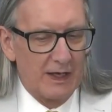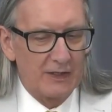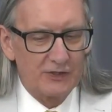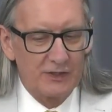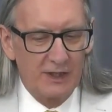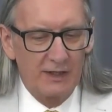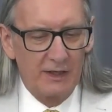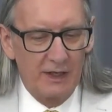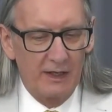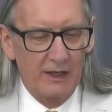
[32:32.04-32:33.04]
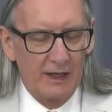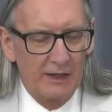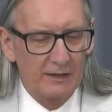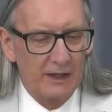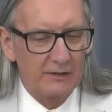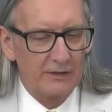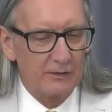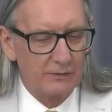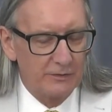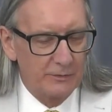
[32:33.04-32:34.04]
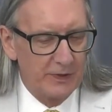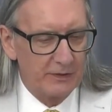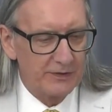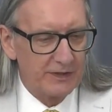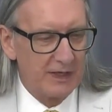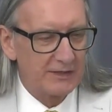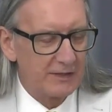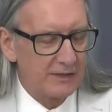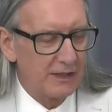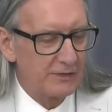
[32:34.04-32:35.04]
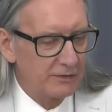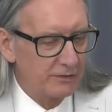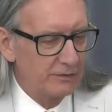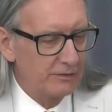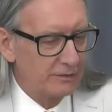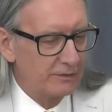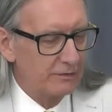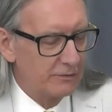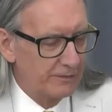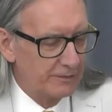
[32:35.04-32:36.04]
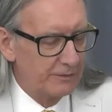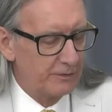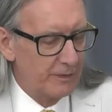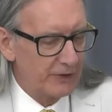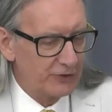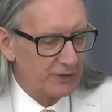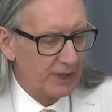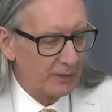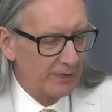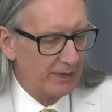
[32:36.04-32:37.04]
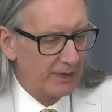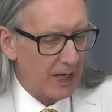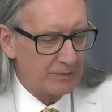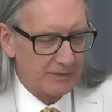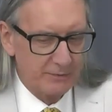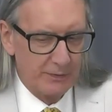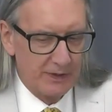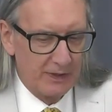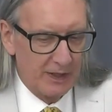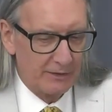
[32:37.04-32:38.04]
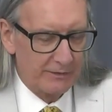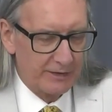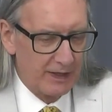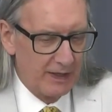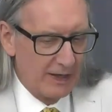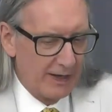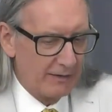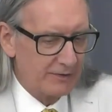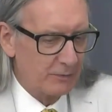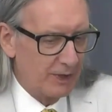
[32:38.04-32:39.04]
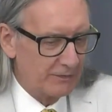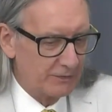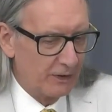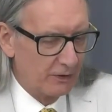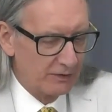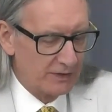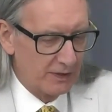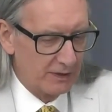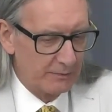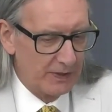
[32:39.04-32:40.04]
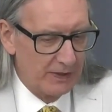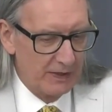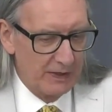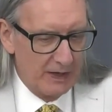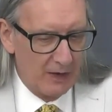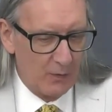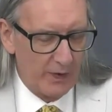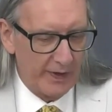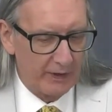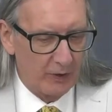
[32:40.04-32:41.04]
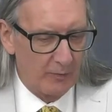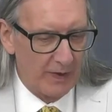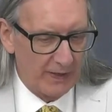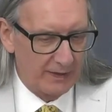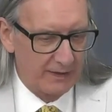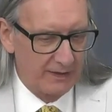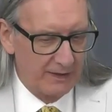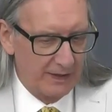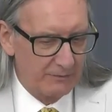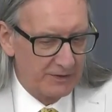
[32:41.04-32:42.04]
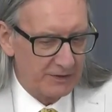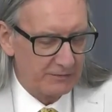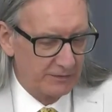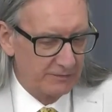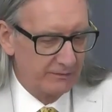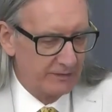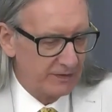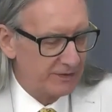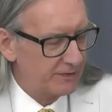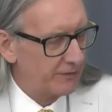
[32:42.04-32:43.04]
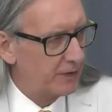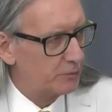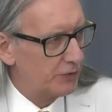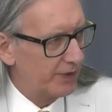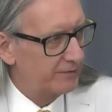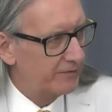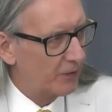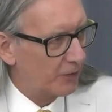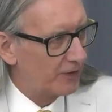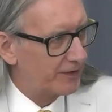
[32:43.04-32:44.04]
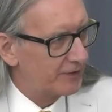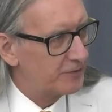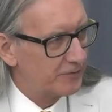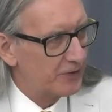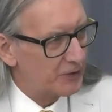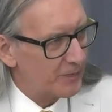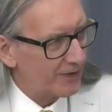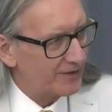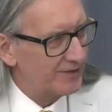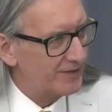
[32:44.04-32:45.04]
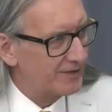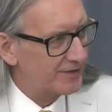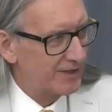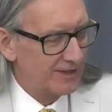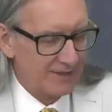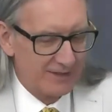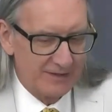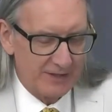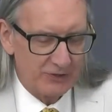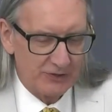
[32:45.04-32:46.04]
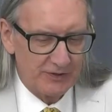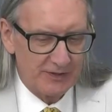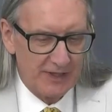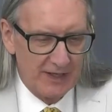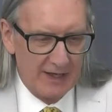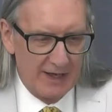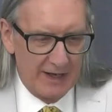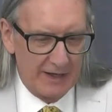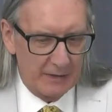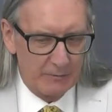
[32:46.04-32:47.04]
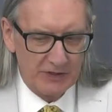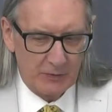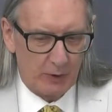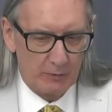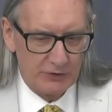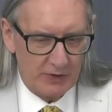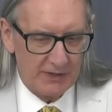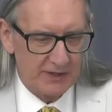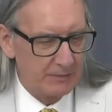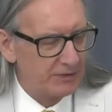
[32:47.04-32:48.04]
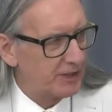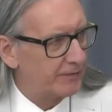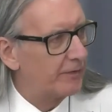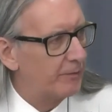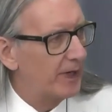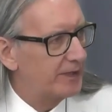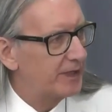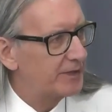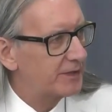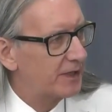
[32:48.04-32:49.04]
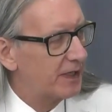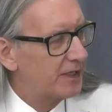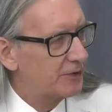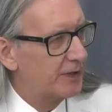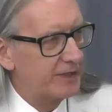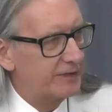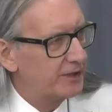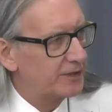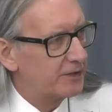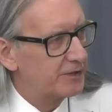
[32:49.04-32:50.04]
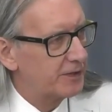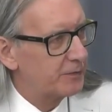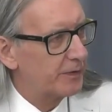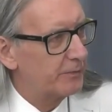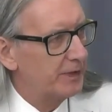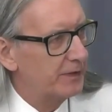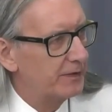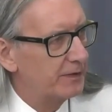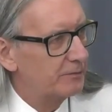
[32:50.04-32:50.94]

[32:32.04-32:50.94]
Actually, I don't, because as you mentioned, I'd been absent with ill health and I was away for a long time. And when I got back, I was suffering from very severe brain fog that you've heard about in these sessions. And I think Mr. Watt was trying to keep stuff off my desk, so he didn't discuss this with me.